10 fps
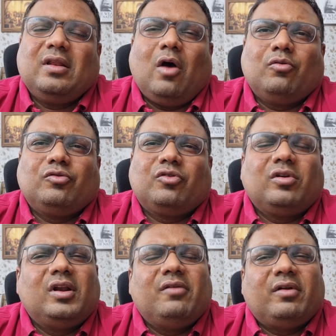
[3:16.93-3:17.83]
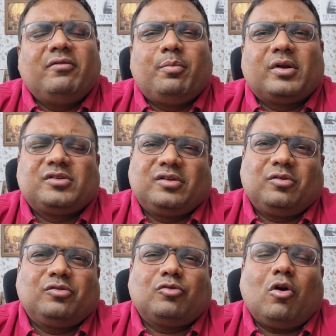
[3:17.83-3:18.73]
Now, generally when we purchase
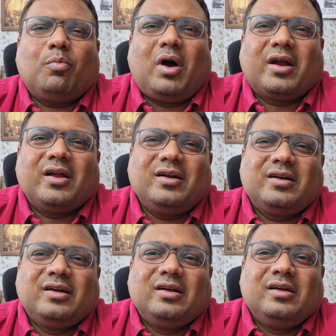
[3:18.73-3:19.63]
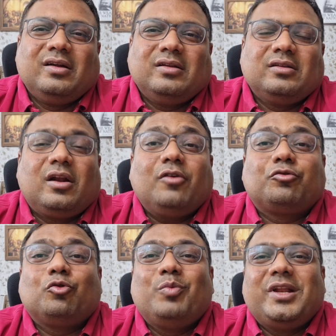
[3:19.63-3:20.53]
on stock market, there are
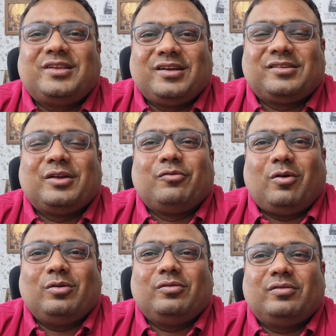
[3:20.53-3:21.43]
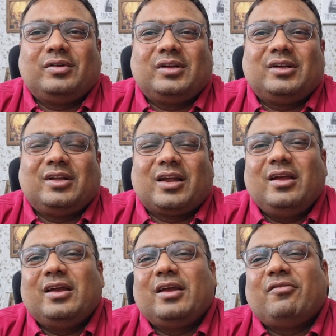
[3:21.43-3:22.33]
so many things involved.
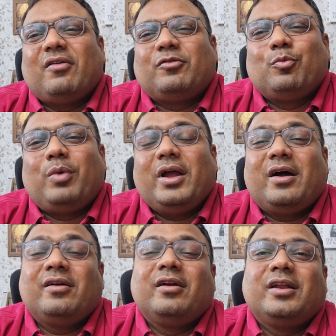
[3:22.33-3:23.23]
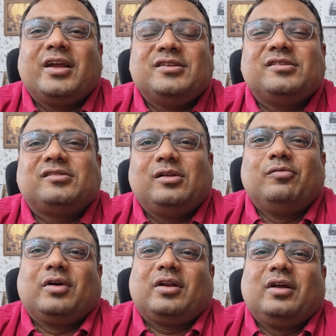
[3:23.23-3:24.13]
Okay. If I have to buy 100 kg
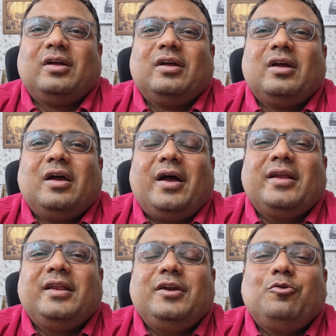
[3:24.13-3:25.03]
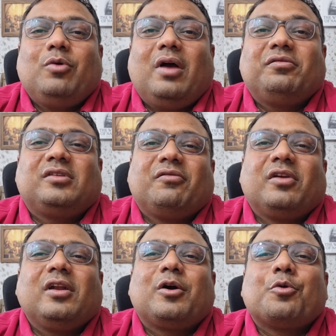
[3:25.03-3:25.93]
silver, I need to have
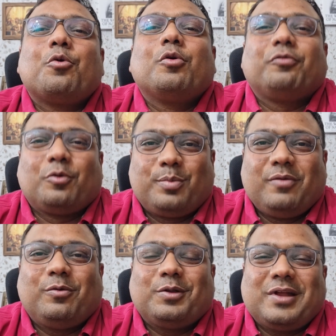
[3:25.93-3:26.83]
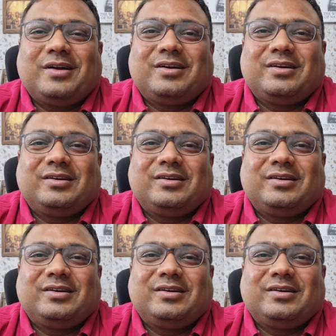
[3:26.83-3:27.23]
several crore of rupee for that.